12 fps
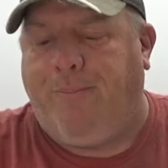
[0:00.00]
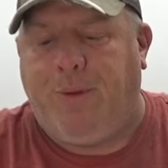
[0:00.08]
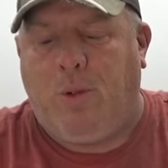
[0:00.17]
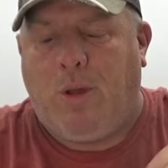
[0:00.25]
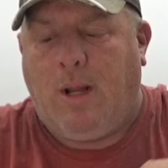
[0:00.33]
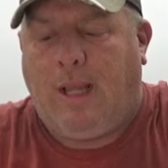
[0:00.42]
I'm
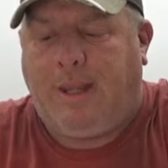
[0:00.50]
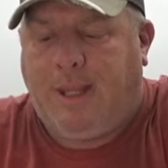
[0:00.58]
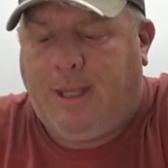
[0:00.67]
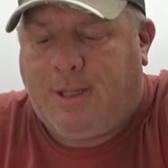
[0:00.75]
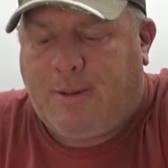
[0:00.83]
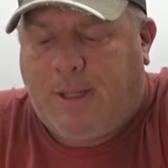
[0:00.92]
going to let
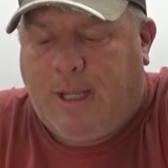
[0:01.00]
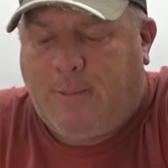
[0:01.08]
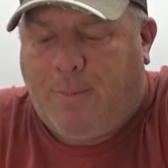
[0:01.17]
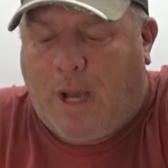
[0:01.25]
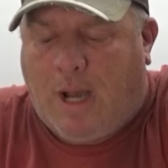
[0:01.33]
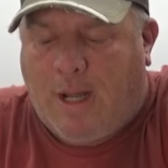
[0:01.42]
these
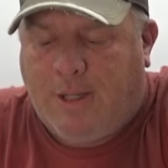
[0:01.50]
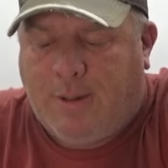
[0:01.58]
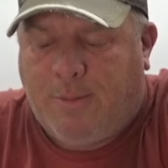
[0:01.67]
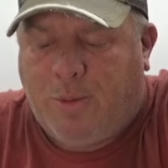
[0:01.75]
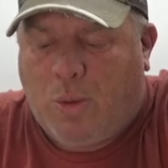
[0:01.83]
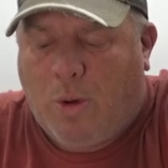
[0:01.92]
pods
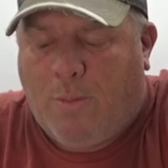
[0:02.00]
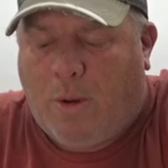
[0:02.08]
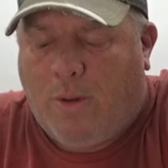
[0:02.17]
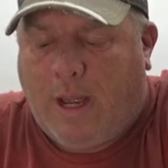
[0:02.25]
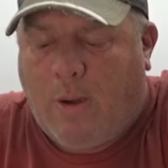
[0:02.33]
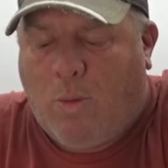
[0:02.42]
absorb
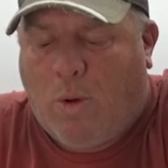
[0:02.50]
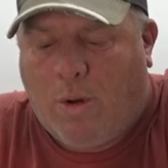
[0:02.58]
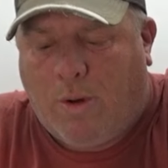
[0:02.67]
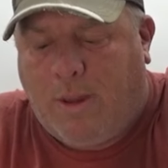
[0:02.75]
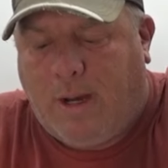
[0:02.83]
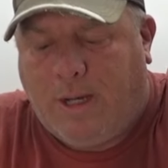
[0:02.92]
all that
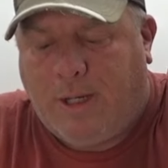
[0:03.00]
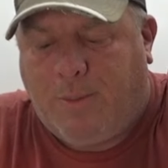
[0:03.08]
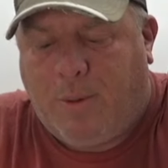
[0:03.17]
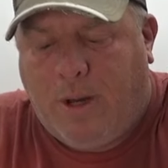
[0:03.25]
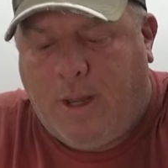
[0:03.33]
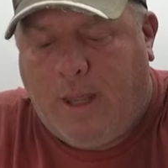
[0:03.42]
water that I just
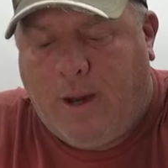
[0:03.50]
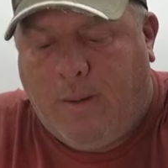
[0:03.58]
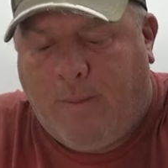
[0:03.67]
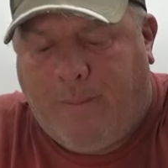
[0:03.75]
put in there.